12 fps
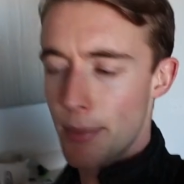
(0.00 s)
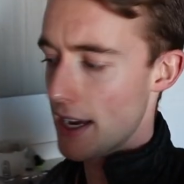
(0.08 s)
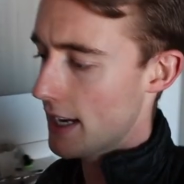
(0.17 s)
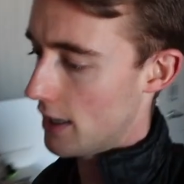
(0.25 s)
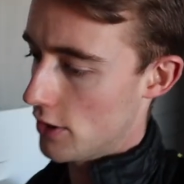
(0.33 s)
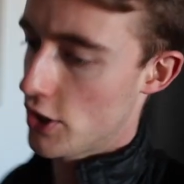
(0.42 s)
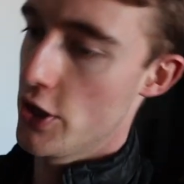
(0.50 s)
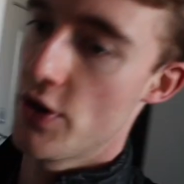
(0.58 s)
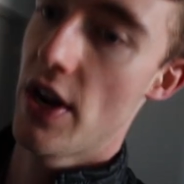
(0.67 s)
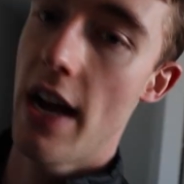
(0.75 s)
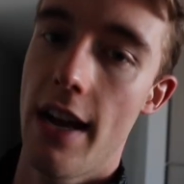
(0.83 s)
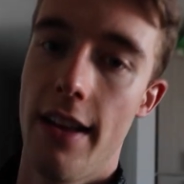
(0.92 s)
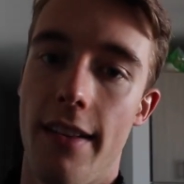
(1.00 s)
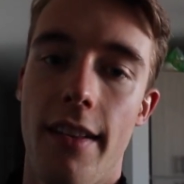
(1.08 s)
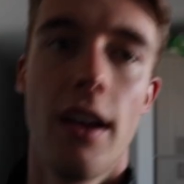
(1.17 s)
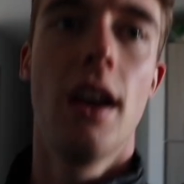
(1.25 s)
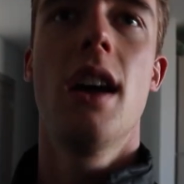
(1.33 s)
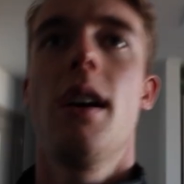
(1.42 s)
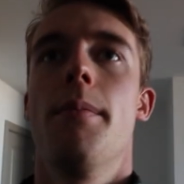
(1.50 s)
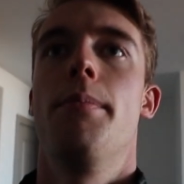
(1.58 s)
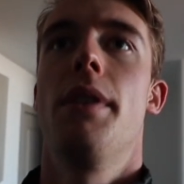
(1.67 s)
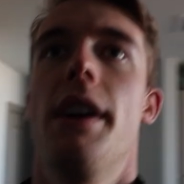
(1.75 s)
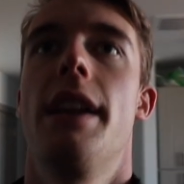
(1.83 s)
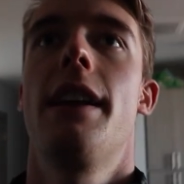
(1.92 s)
bike, I'll show you guys.
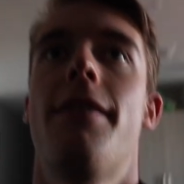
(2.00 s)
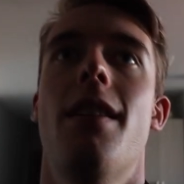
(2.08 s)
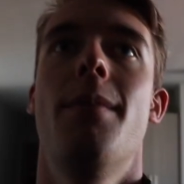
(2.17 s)
But if